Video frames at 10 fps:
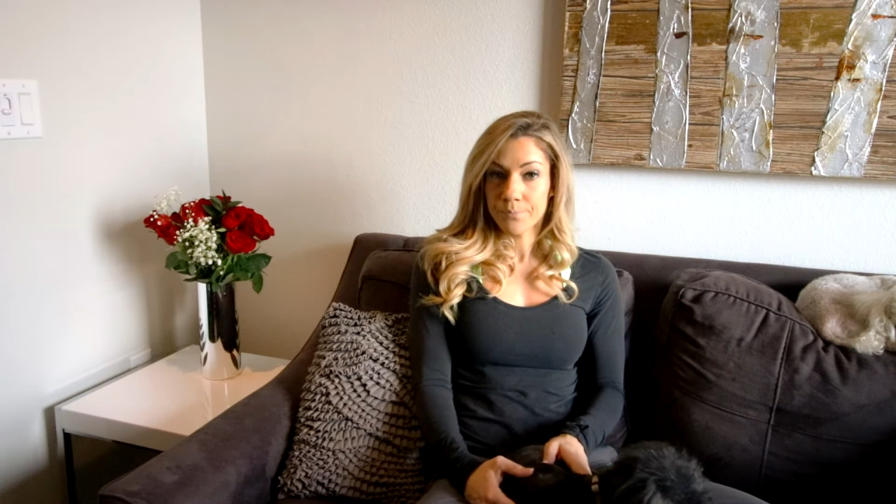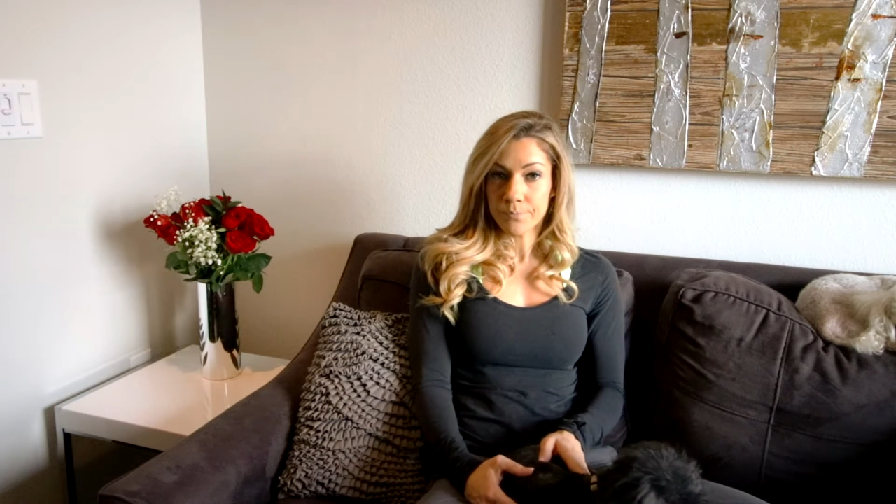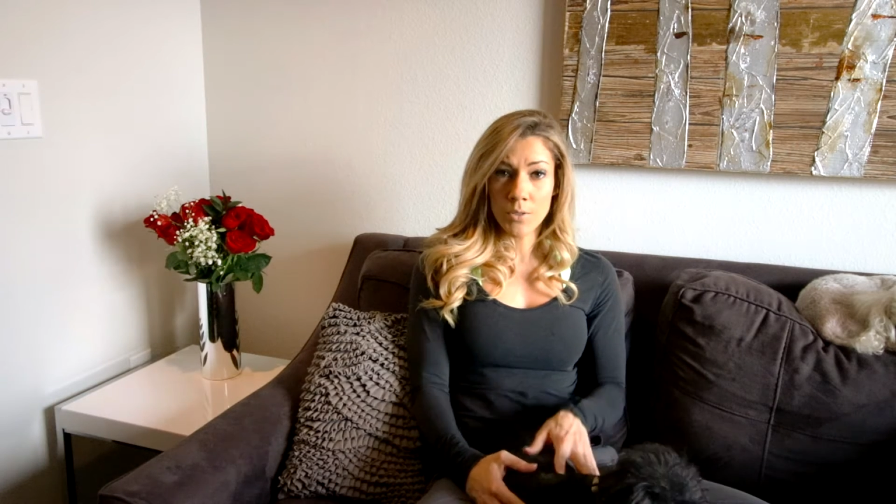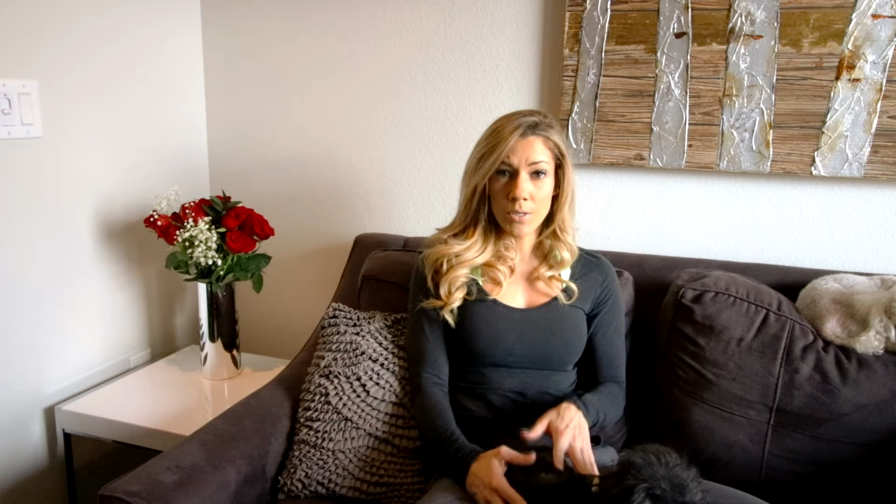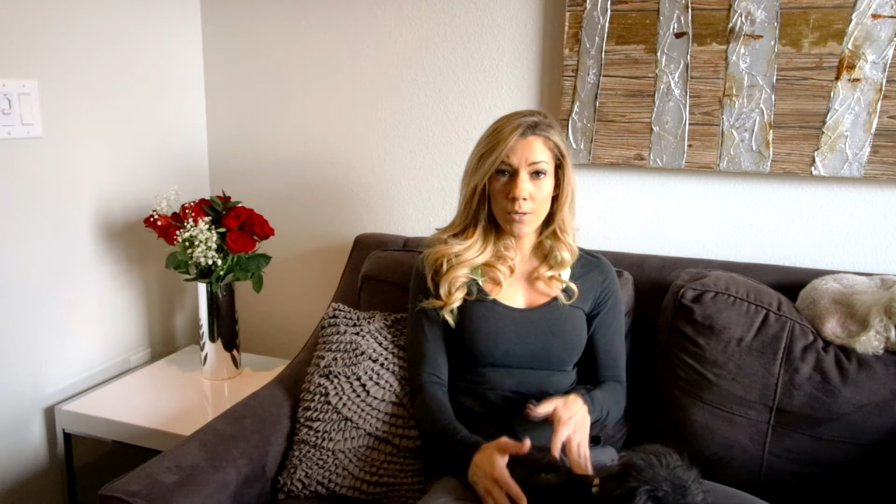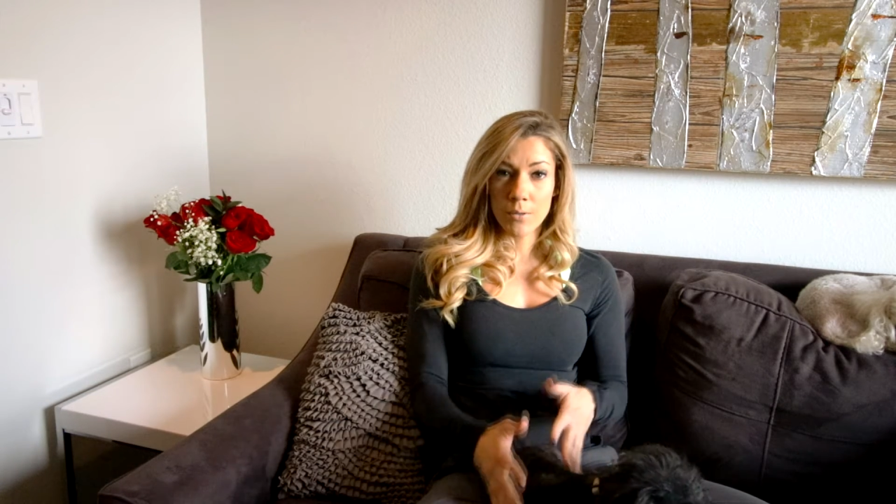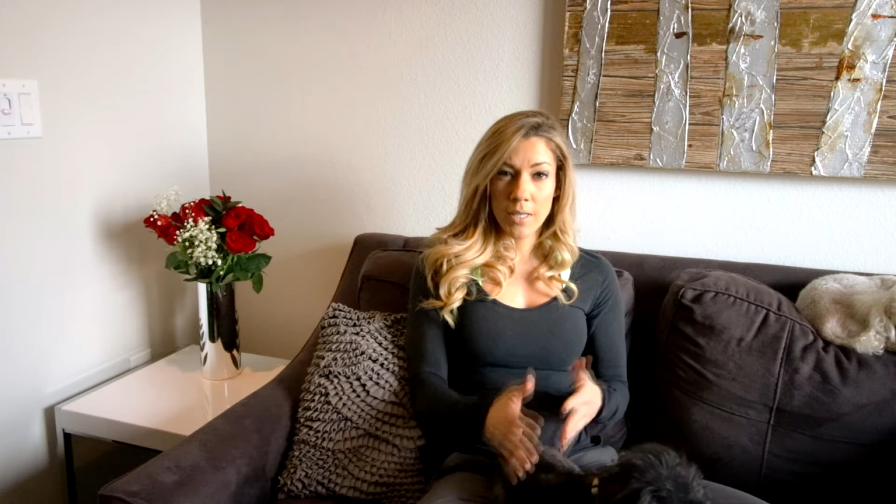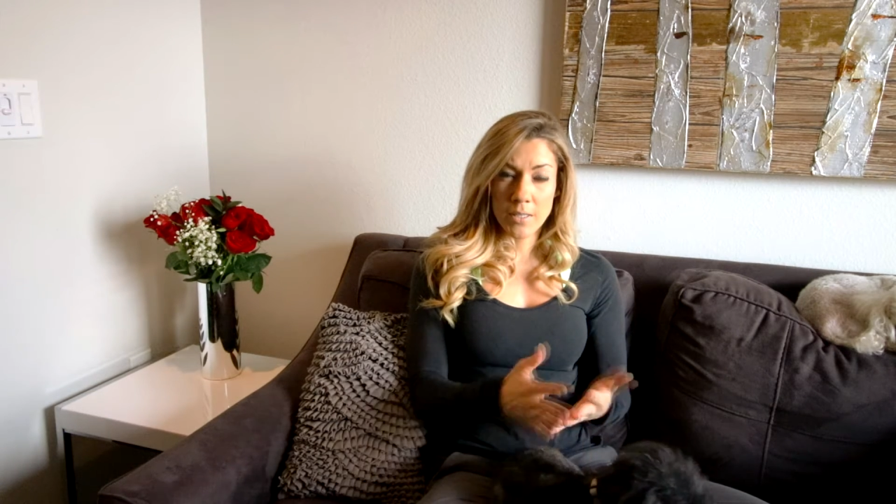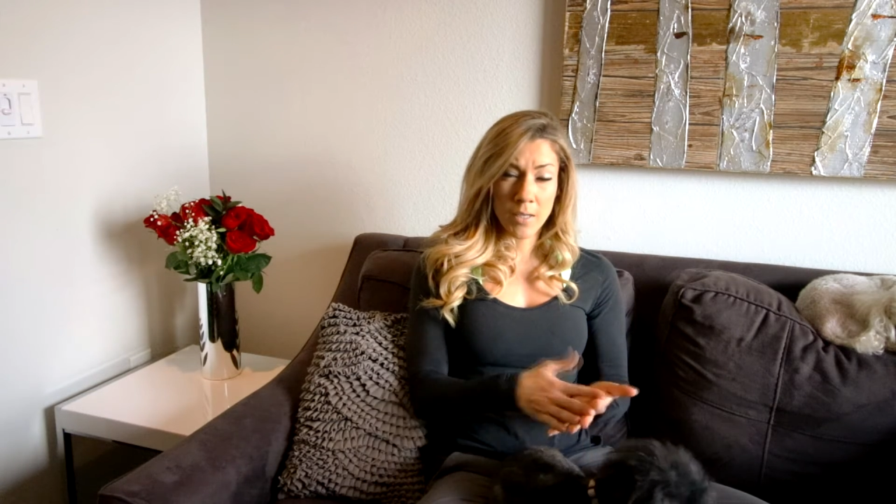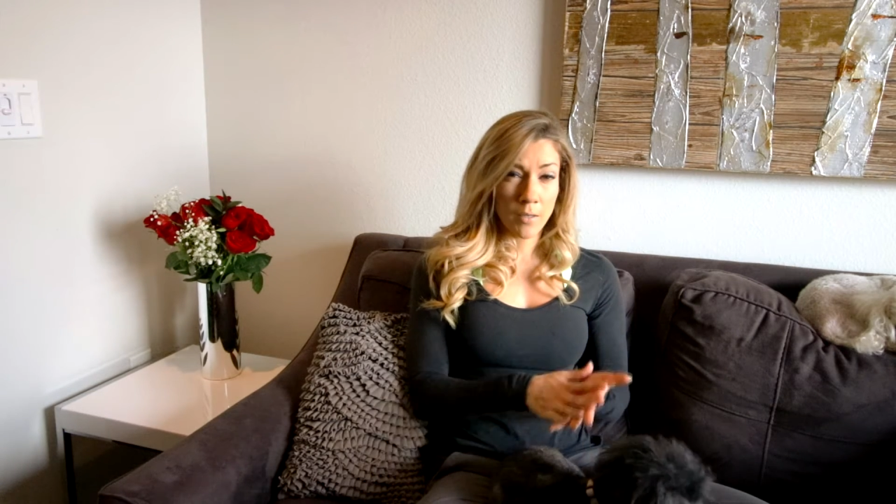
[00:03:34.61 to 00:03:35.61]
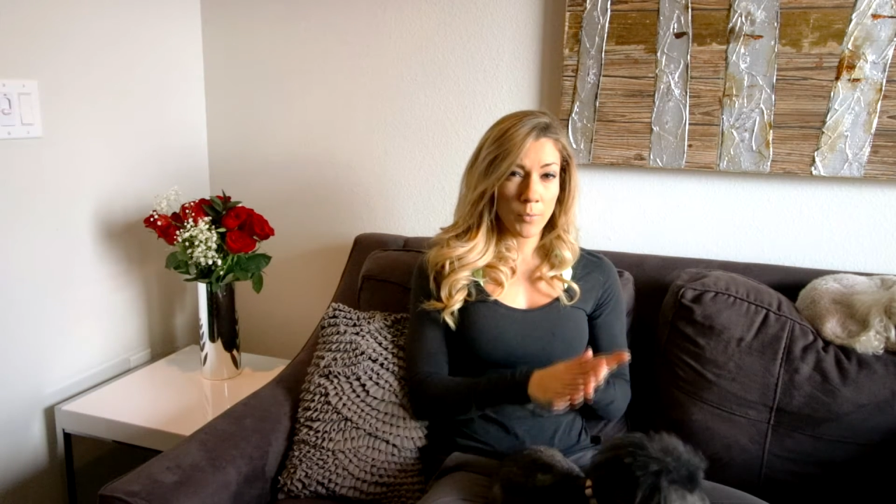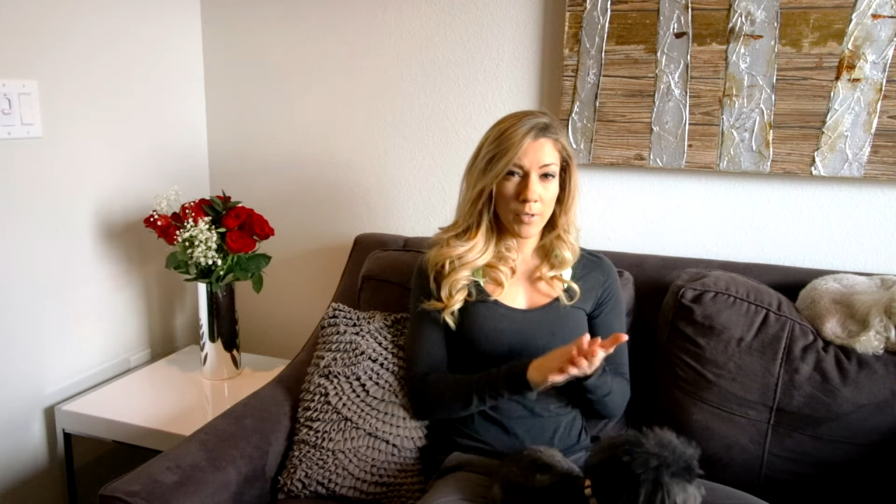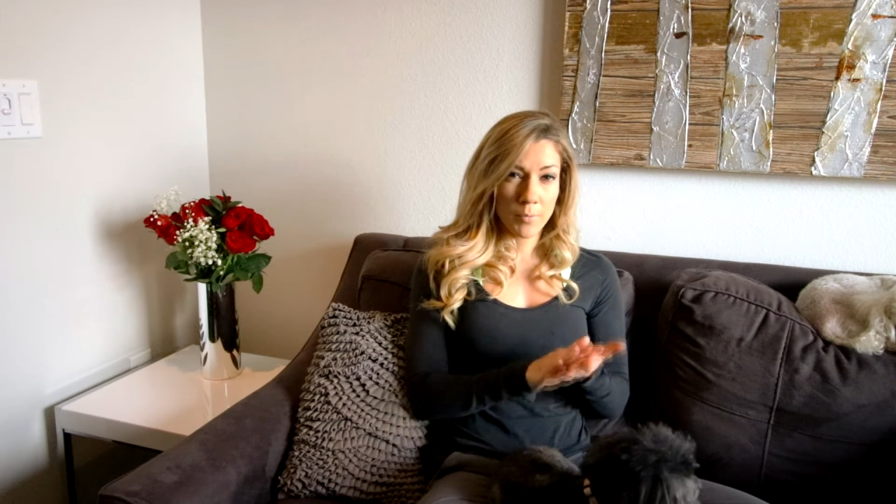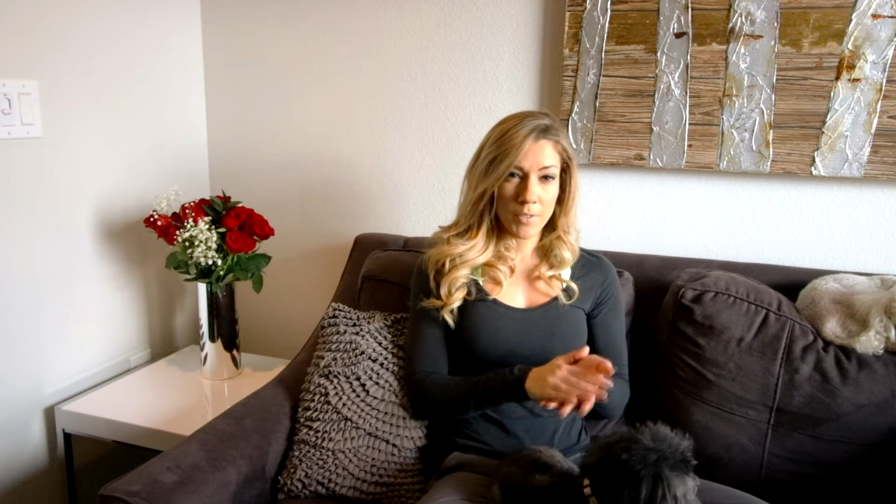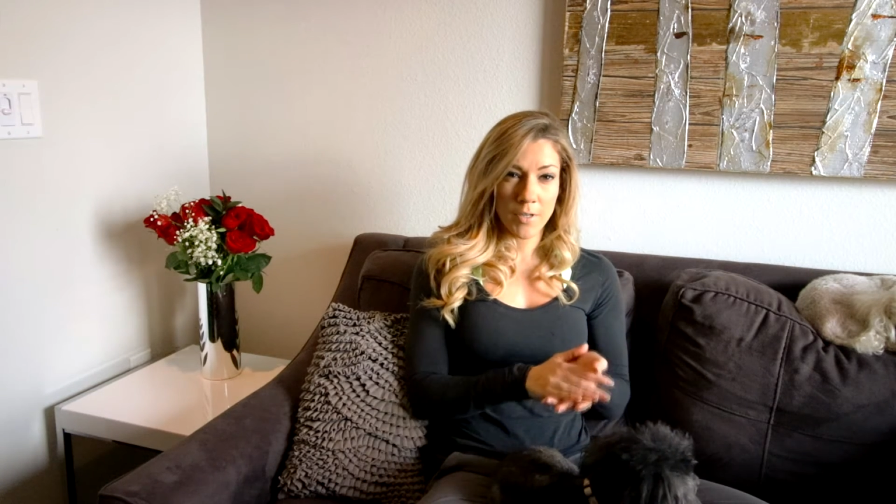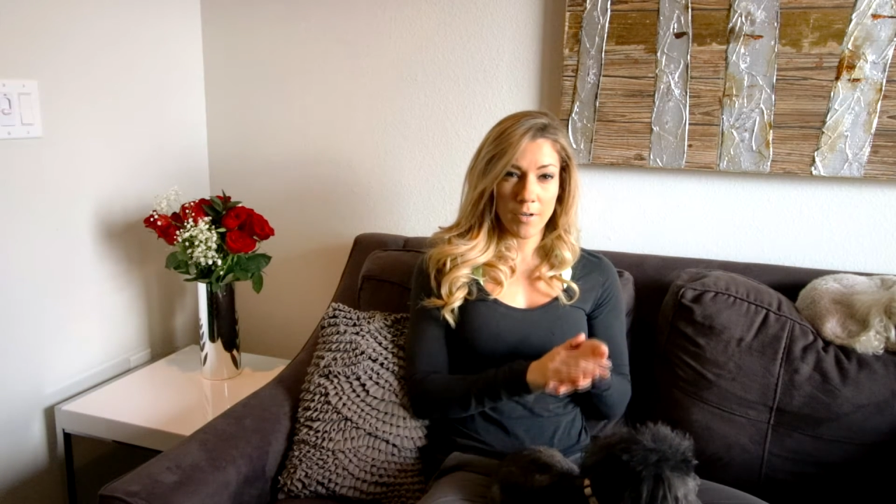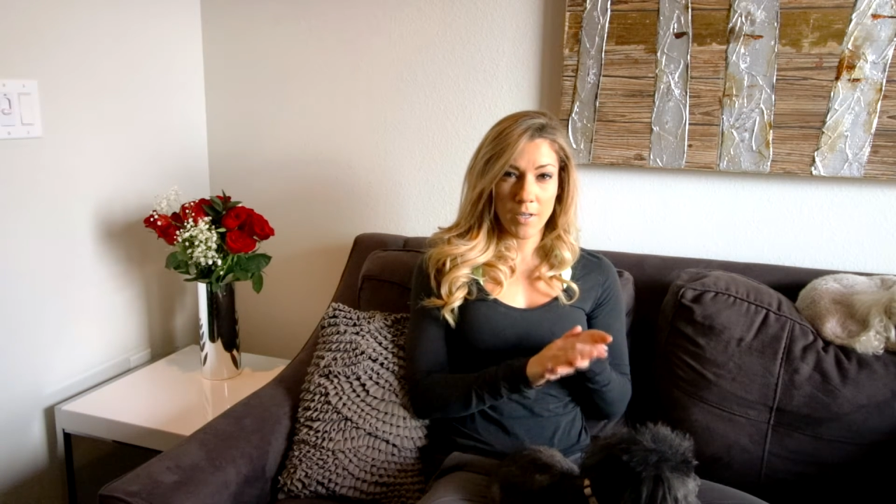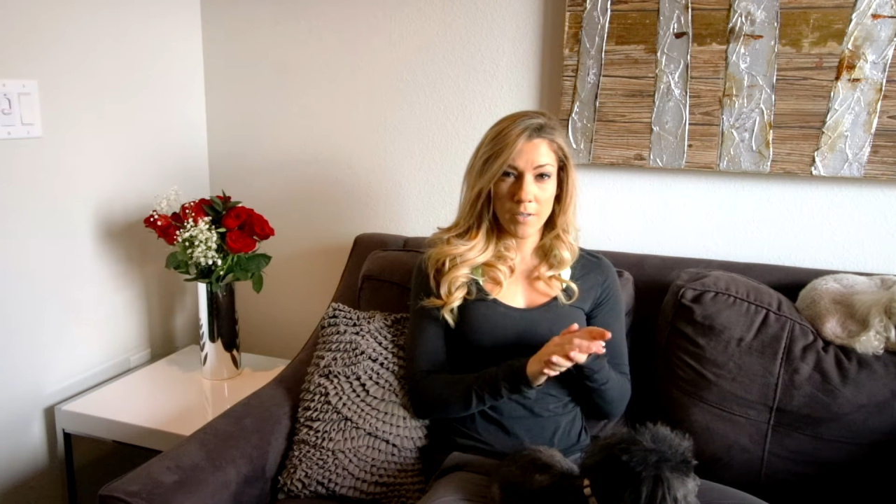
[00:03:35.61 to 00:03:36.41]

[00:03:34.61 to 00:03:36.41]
So that's kind of where I'm starting